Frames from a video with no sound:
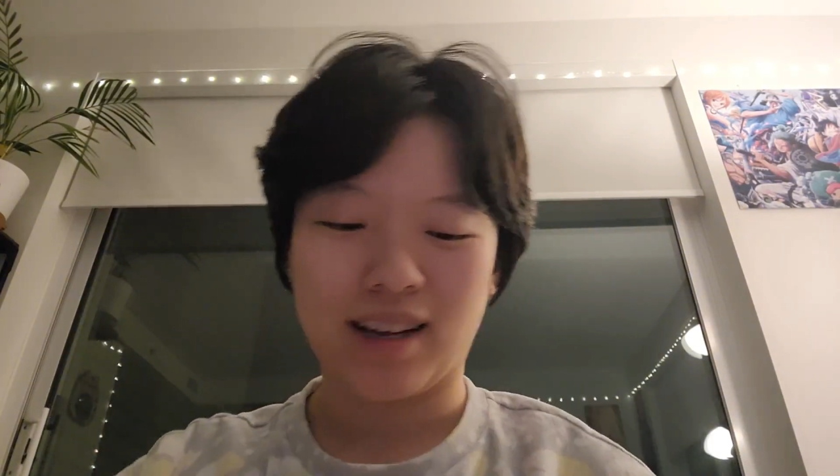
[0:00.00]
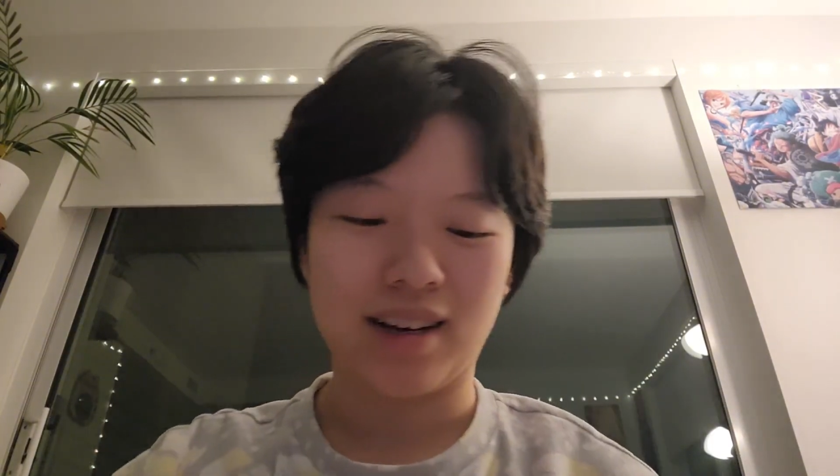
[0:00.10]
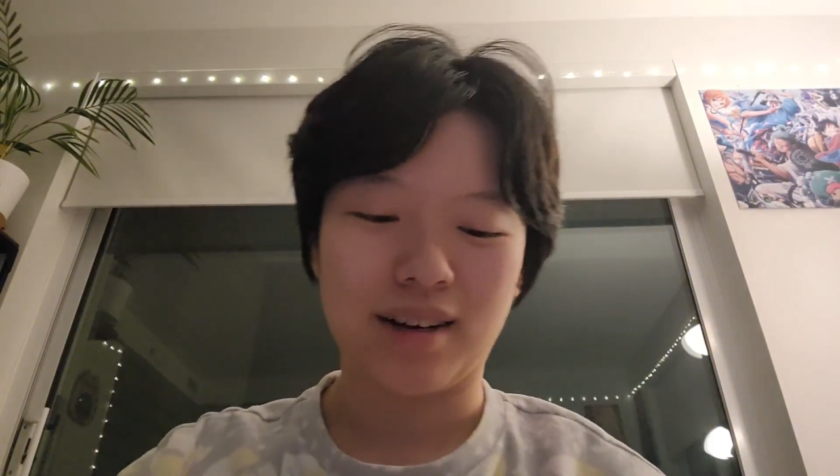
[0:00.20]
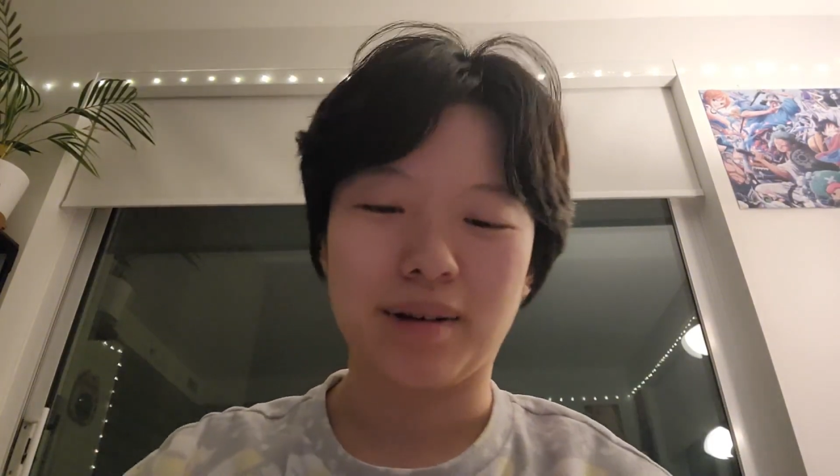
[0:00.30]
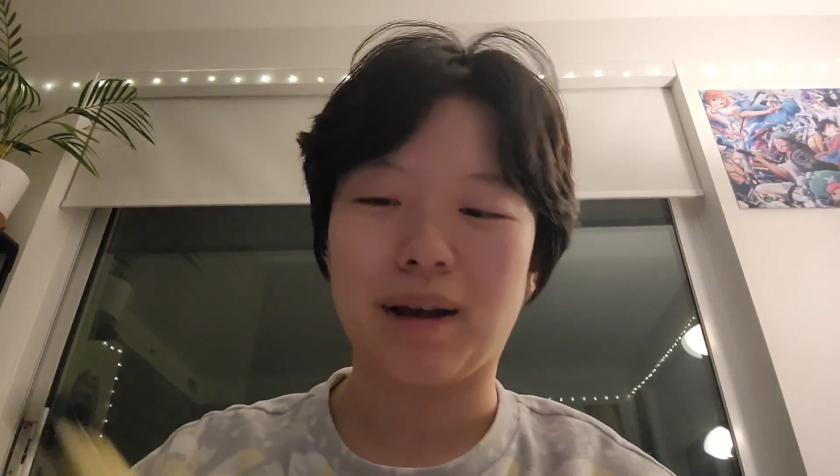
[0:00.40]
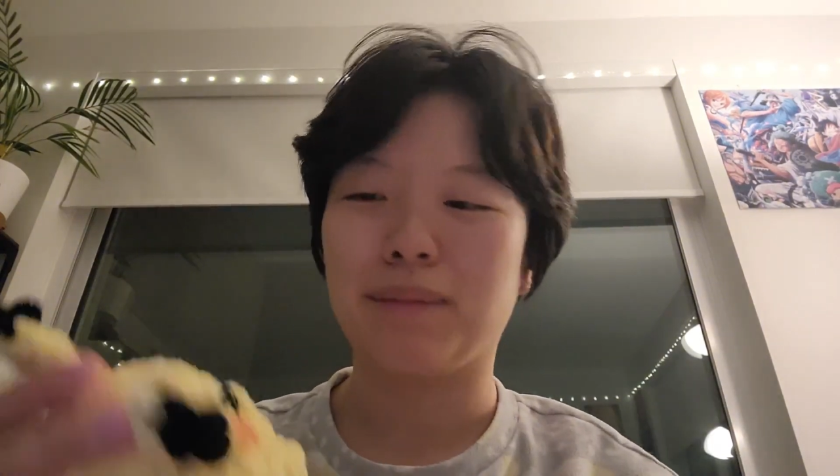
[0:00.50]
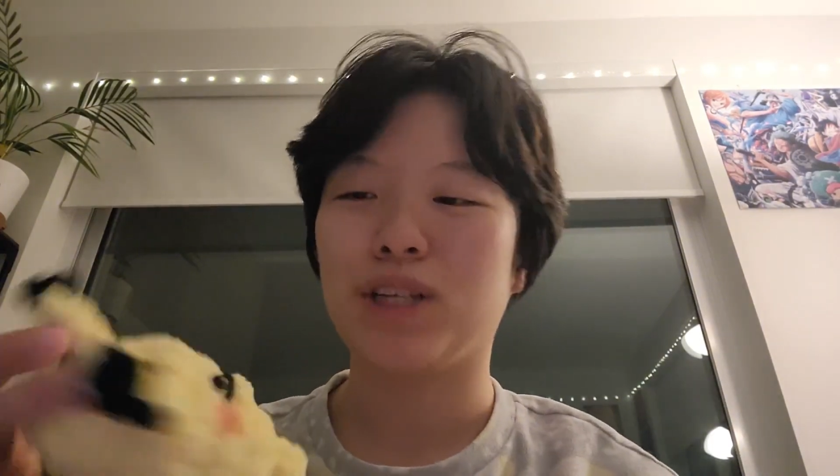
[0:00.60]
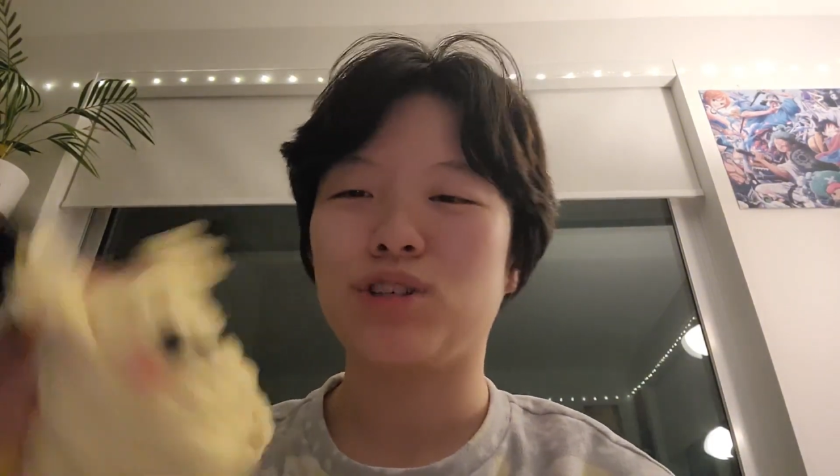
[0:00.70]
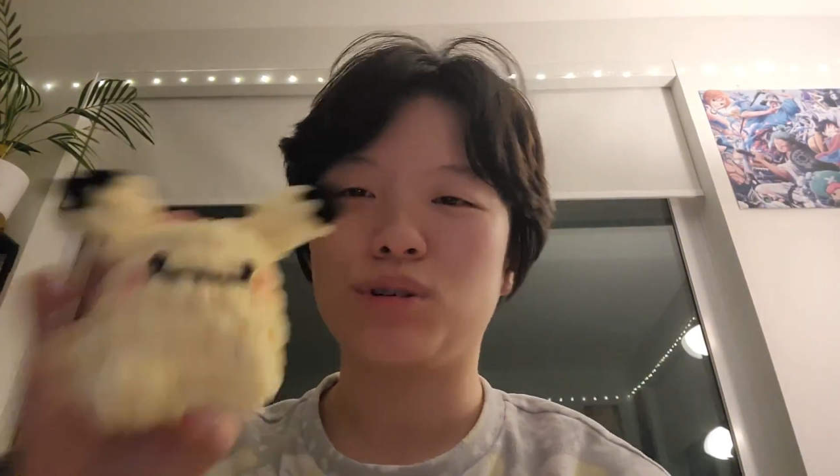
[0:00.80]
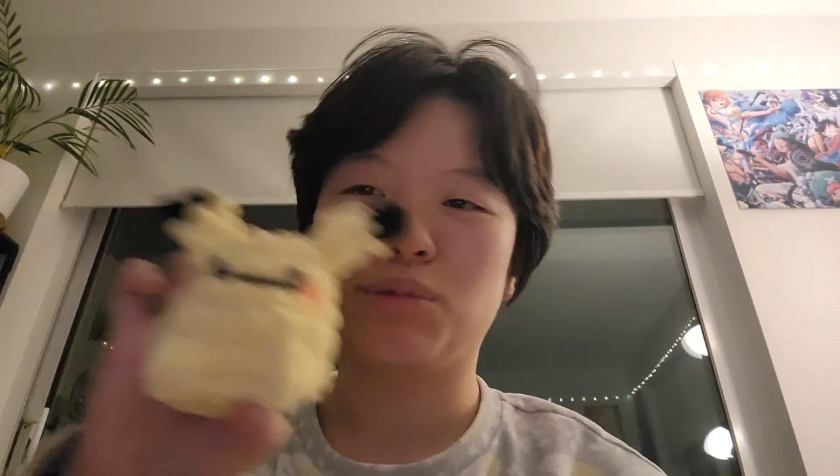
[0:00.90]
I
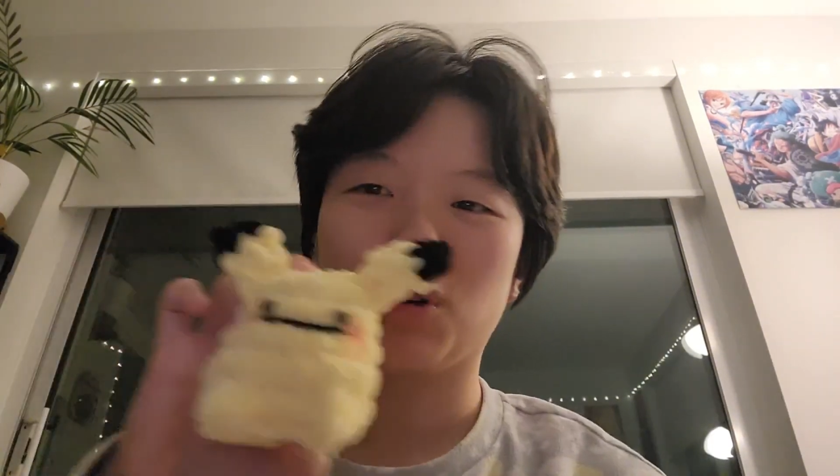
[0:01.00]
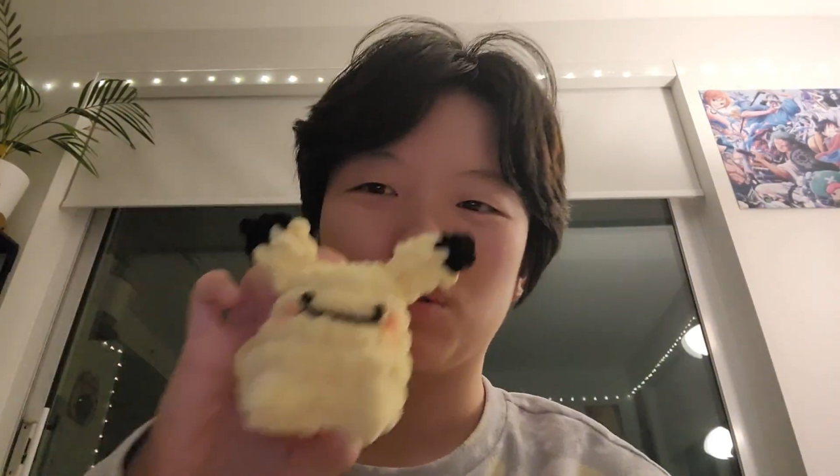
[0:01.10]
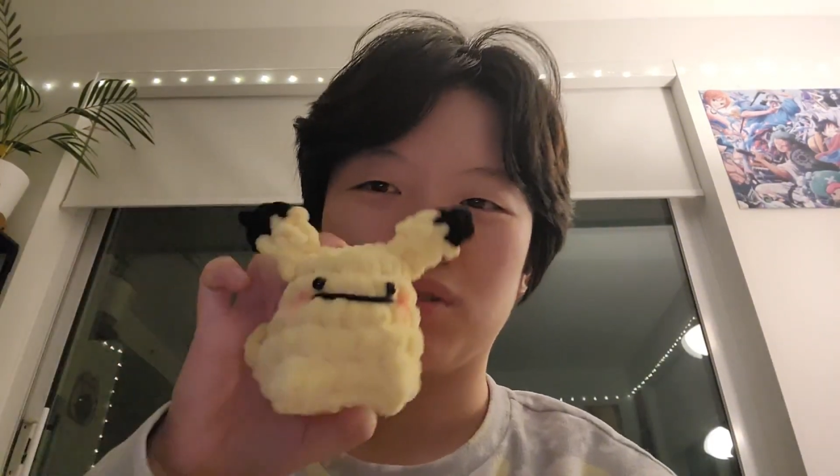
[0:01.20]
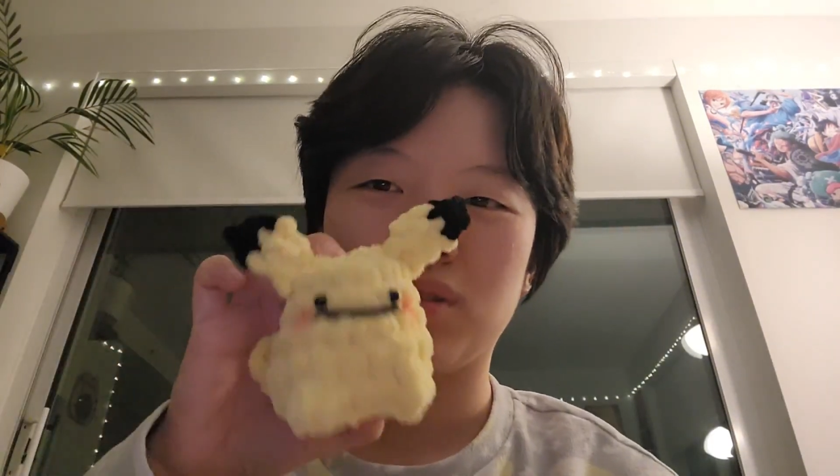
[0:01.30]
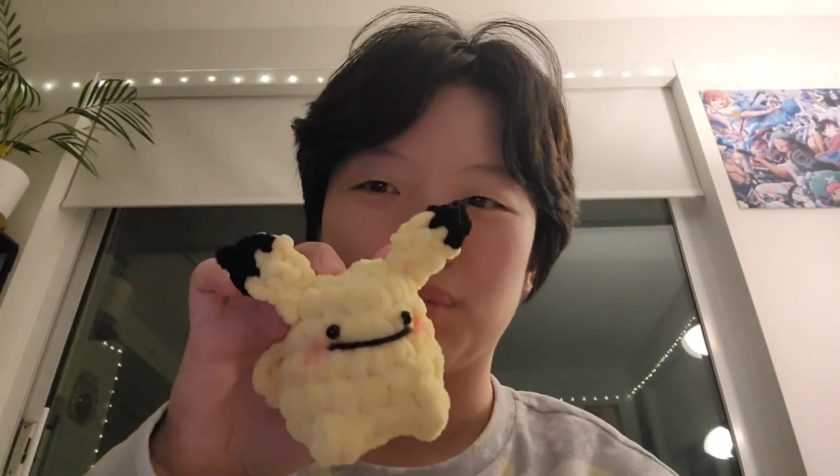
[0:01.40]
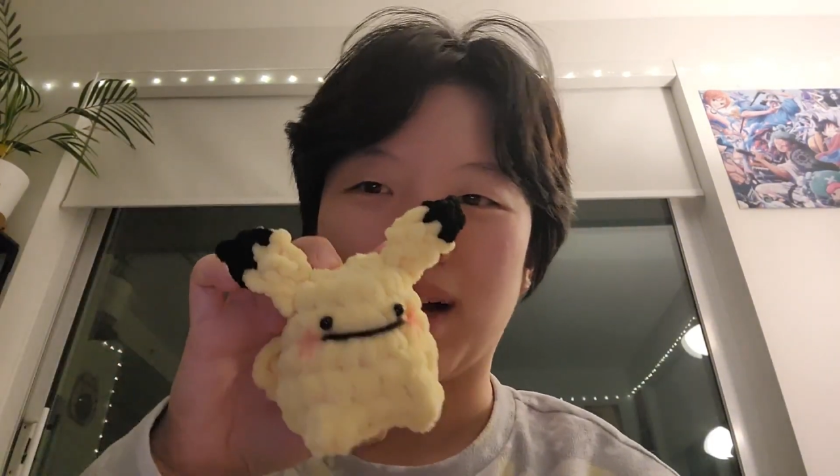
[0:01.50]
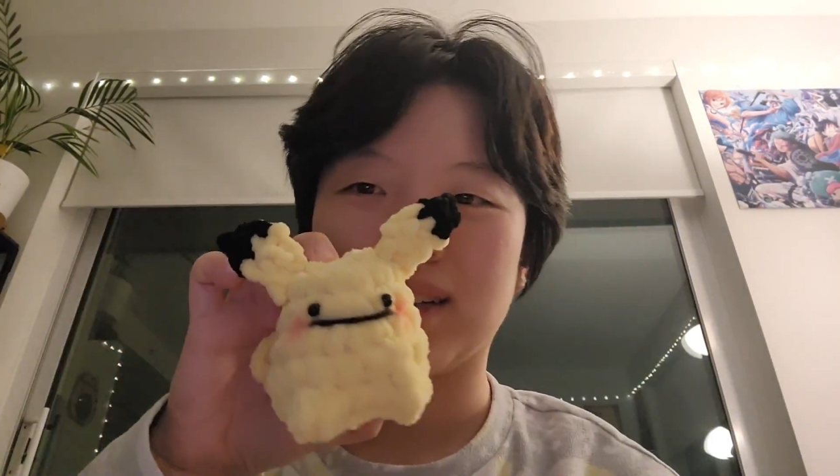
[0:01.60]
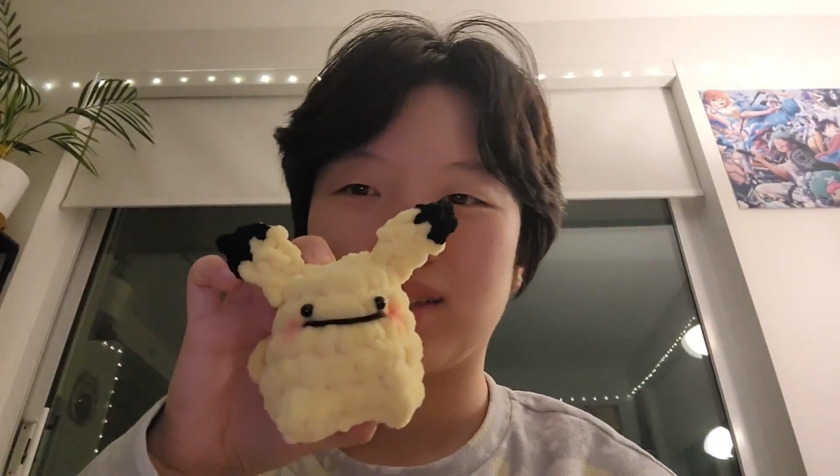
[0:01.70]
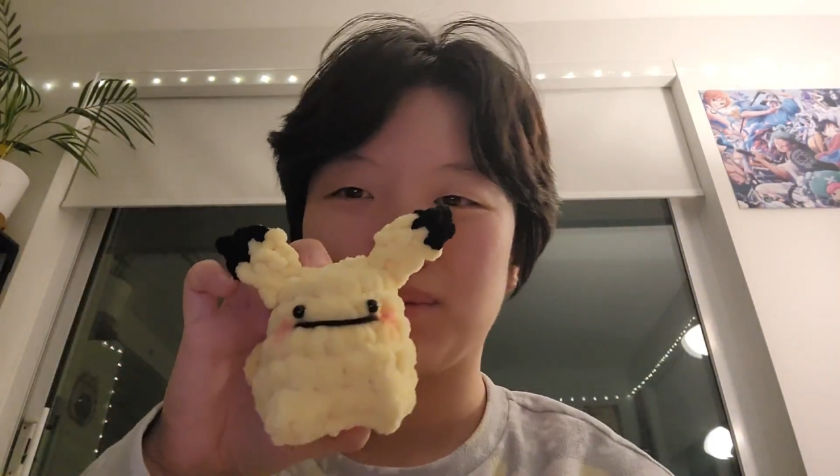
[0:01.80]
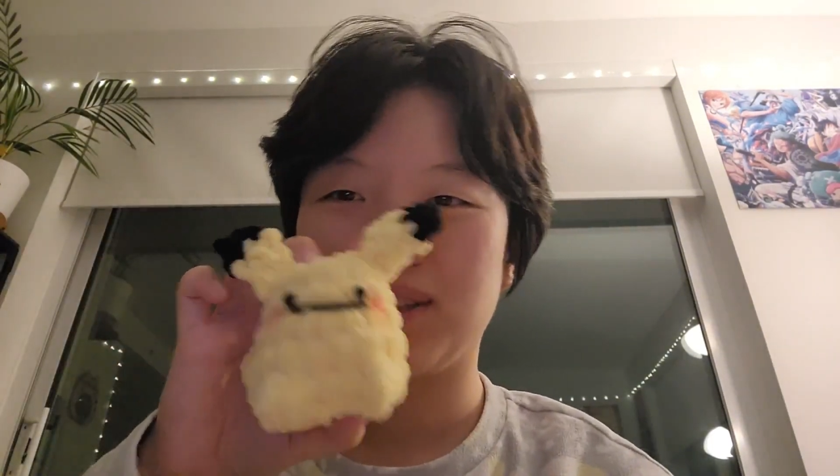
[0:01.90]
made 2 more with
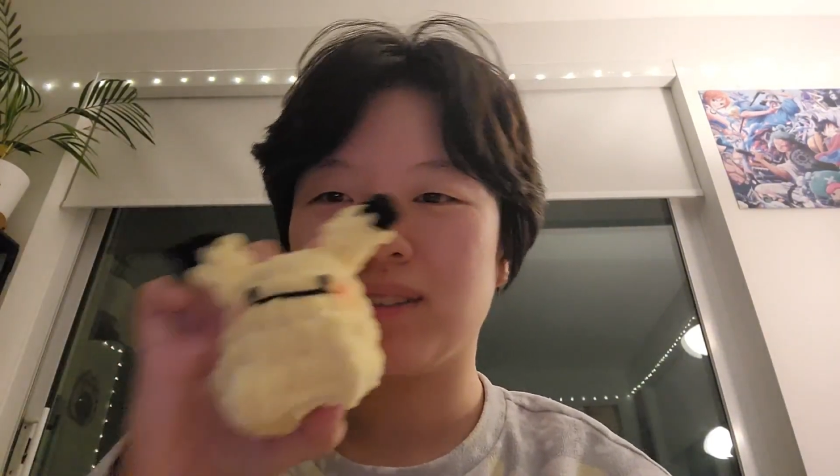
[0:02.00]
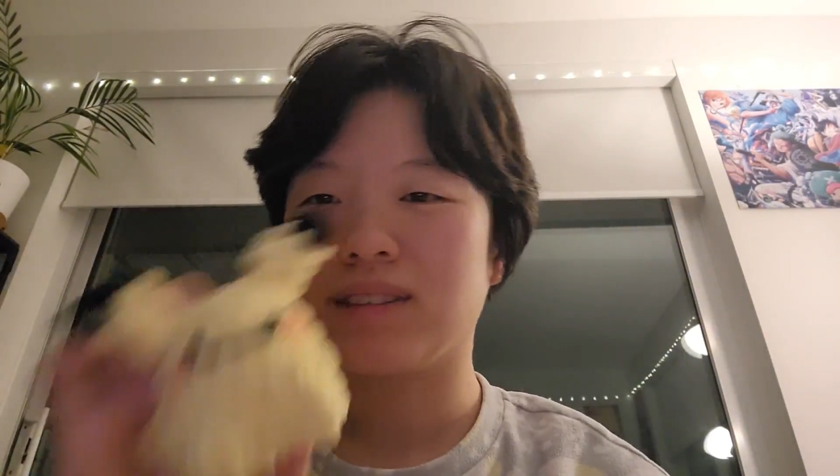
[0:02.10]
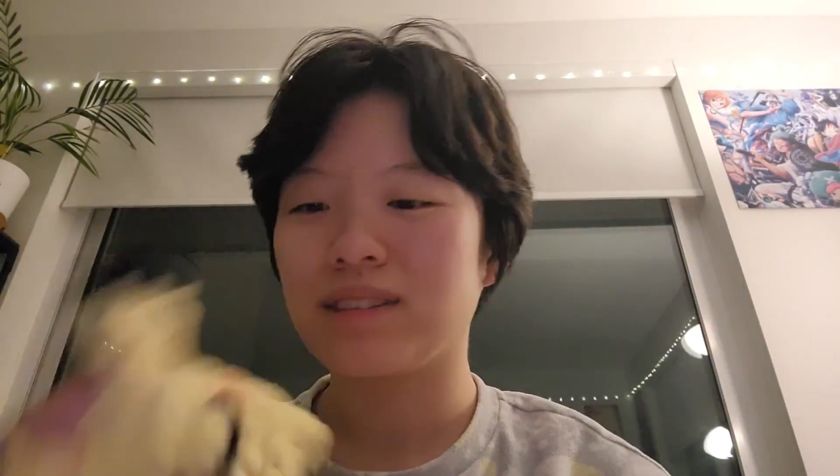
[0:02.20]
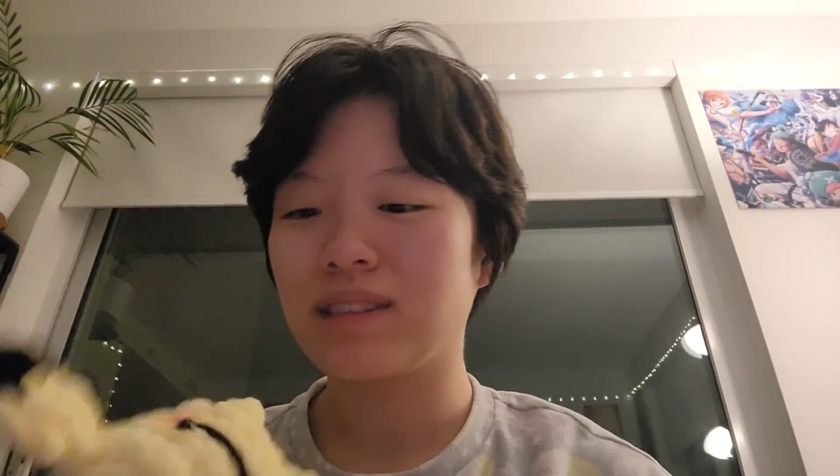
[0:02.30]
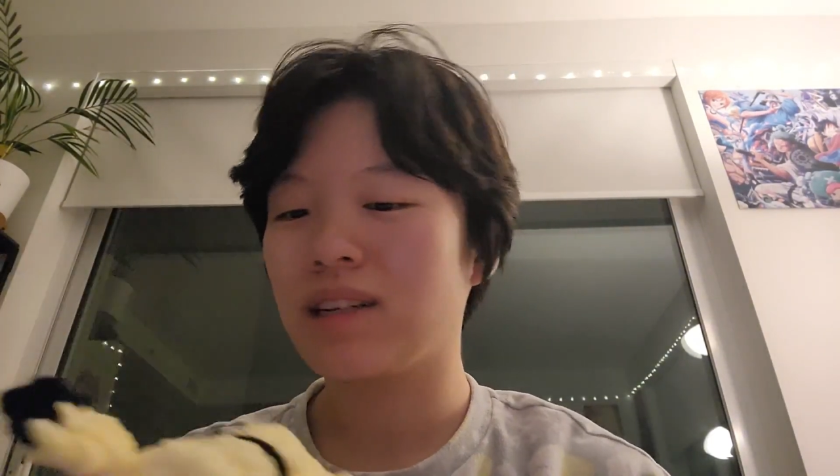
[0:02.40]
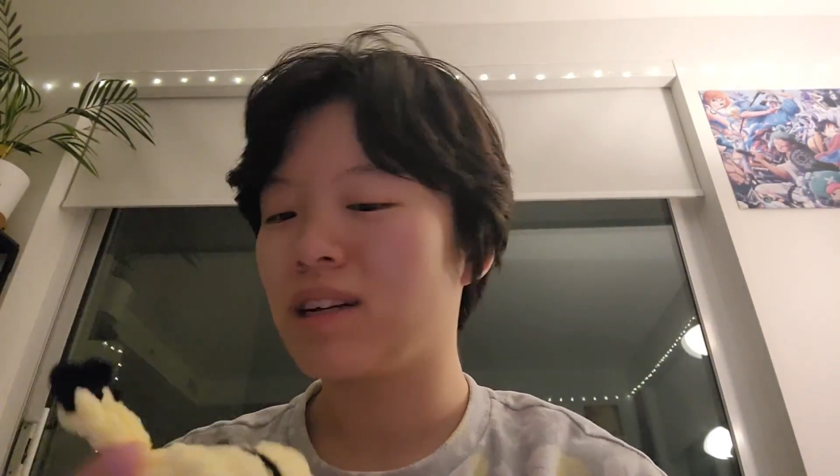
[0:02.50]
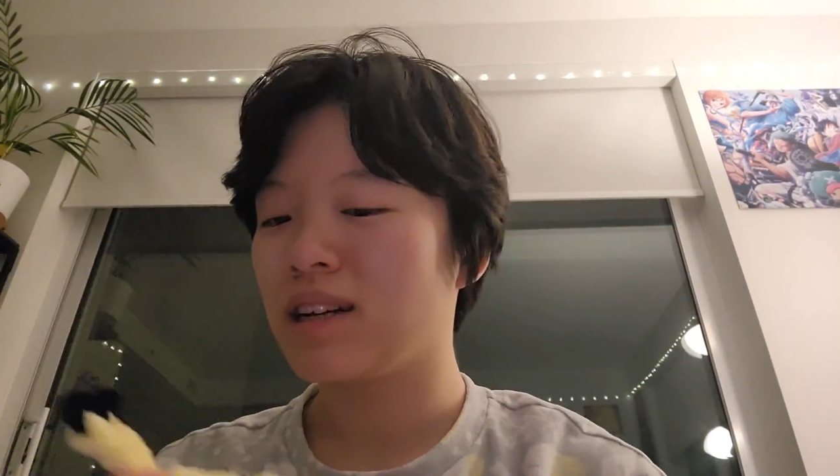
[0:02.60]
black tip ears